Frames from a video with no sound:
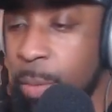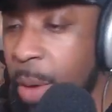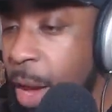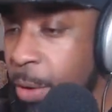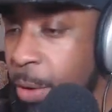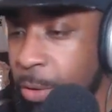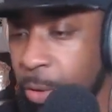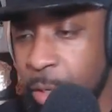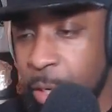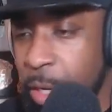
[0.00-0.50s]

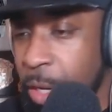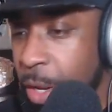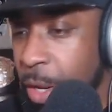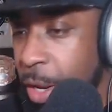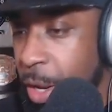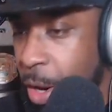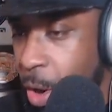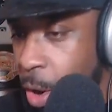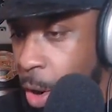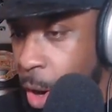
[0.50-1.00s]
about
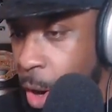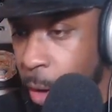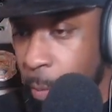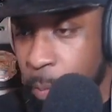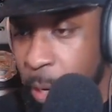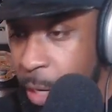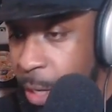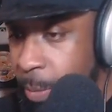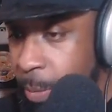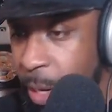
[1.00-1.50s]
our
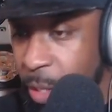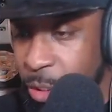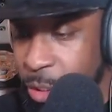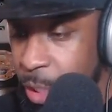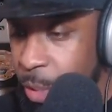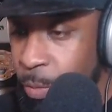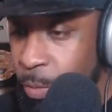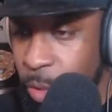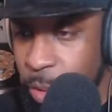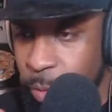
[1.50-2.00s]
opinion about
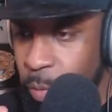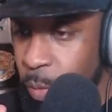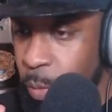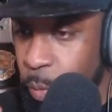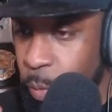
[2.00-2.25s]
shit, we